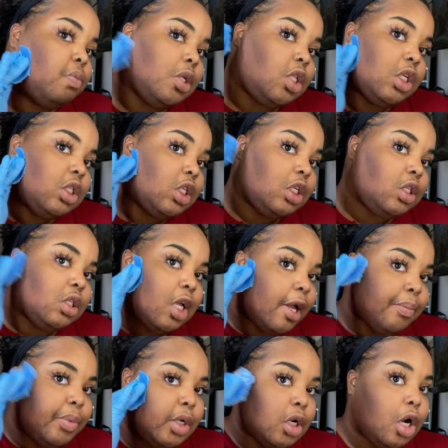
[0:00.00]
but this has
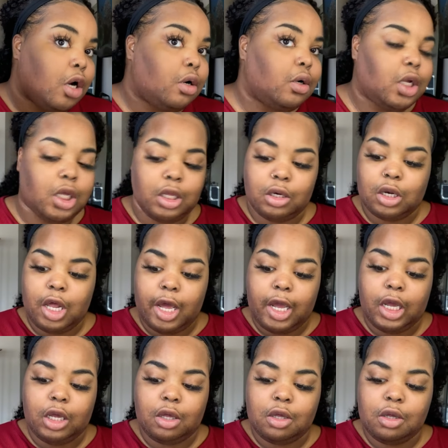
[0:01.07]
not been hurting.
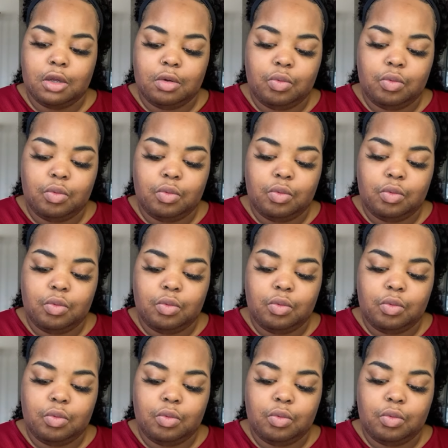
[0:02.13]
Like,